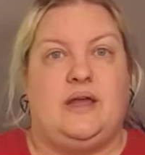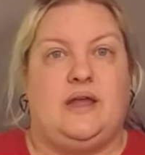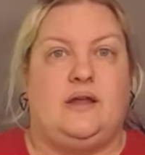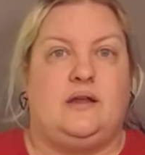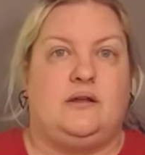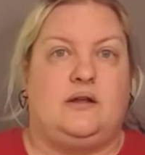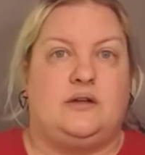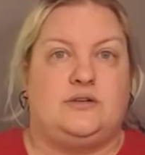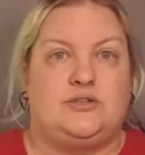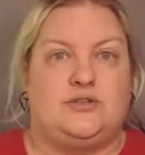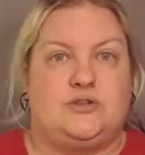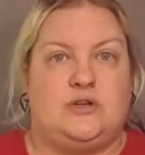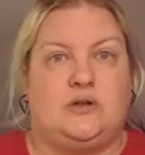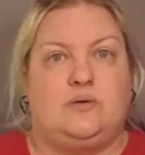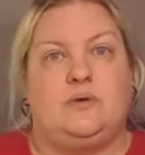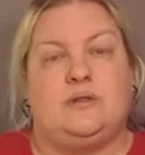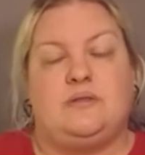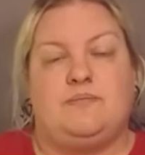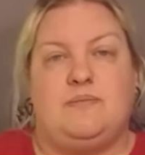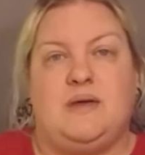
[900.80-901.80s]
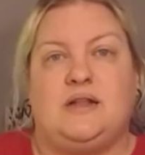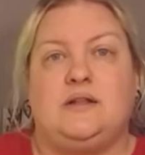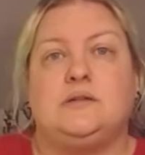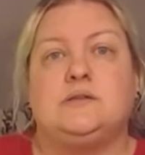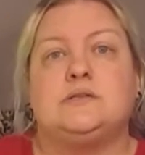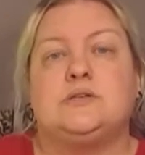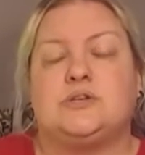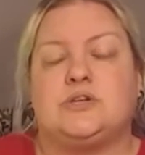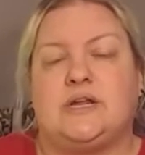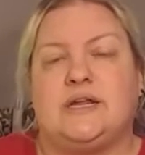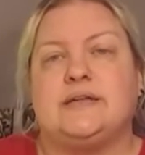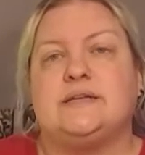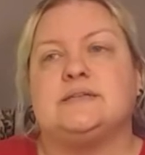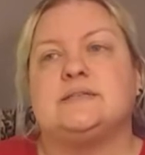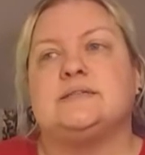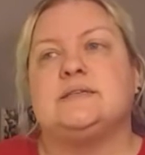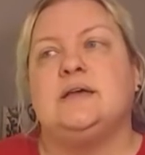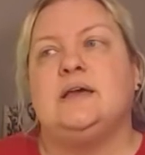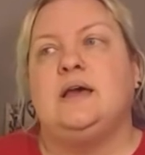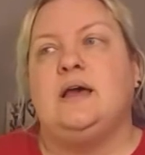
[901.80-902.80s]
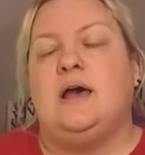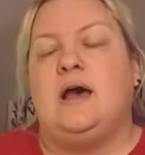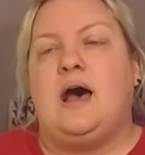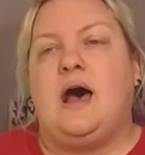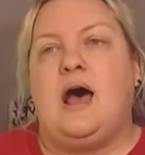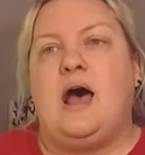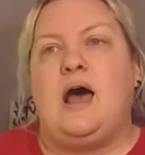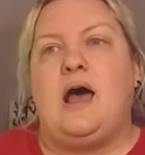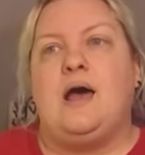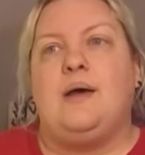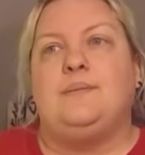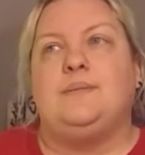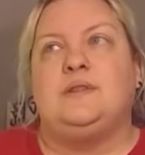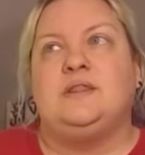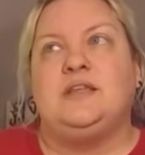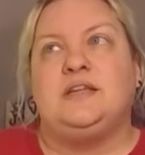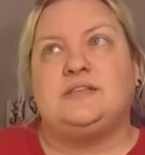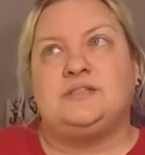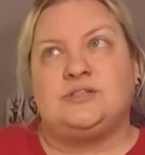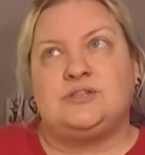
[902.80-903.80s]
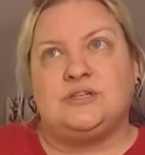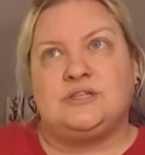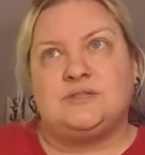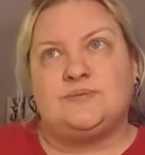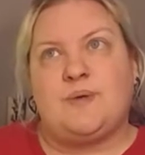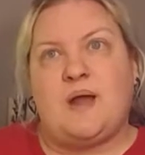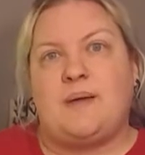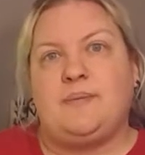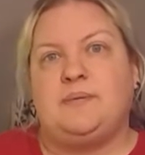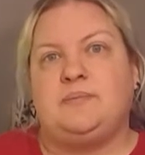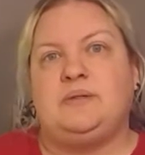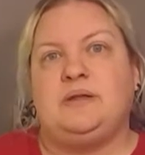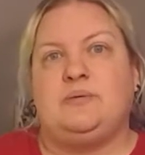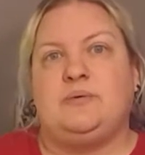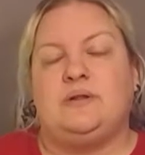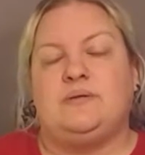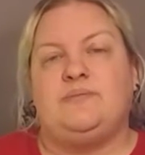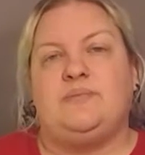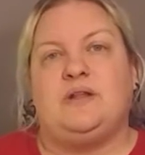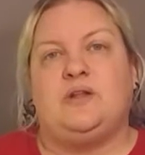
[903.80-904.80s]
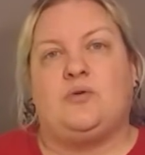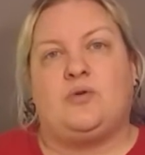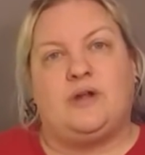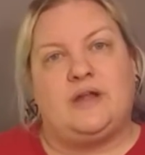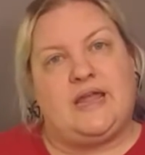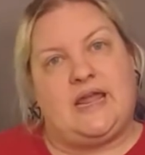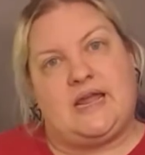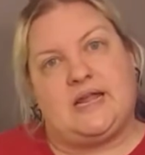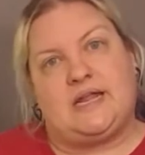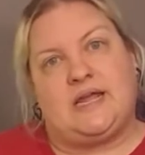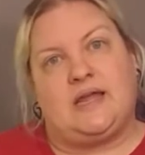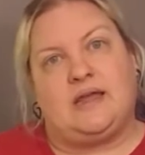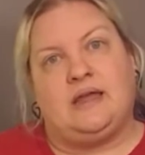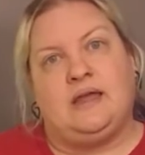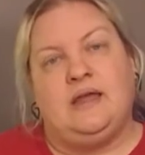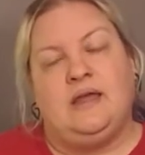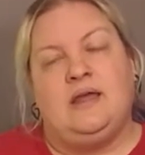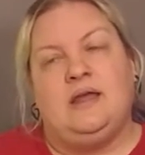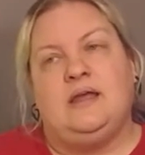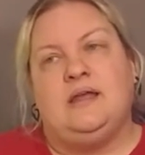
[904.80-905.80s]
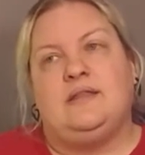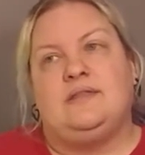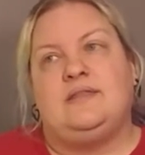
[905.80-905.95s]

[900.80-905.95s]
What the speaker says: by the way, are strung with metal strings. These strings probably would have been organic.